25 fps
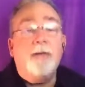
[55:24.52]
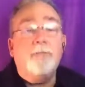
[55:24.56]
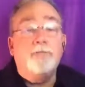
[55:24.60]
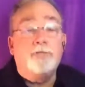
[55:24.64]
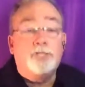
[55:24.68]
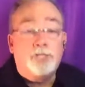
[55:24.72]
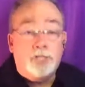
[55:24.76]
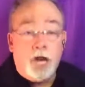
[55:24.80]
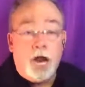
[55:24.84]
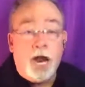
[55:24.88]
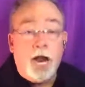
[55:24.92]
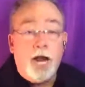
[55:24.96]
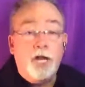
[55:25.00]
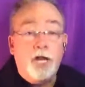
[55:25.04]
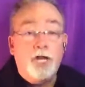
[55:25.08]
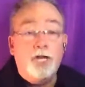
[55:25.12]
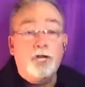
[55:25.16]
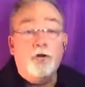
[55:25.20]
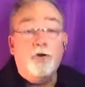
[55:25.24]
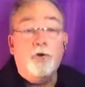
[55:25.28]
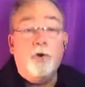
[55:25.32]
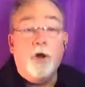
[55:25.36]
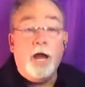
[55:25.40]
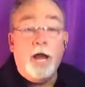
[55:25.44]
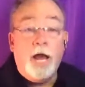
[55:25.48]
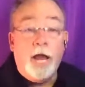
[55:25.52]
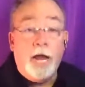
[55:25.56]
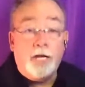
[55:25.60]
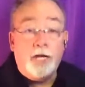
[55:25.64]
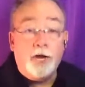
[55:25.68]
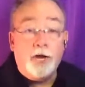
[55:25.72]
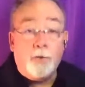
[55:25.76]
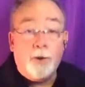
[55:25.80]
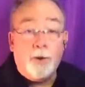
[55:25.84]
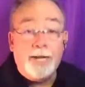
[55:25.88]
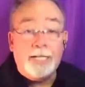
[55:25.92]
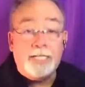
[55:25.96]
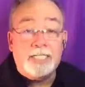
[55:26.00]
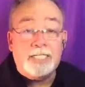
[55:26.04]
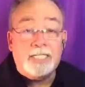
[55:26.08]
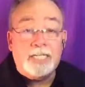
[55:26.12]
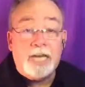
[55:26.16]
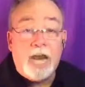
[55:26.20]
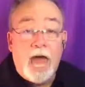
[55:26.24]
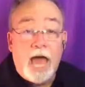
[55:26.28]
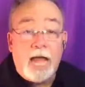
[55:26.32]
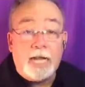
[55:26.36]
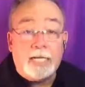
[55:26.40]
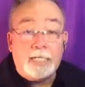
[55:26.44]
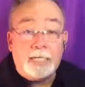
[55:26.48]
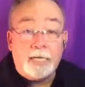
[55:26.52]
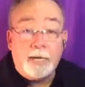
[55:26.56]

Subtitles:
Jane, you ignorant slut.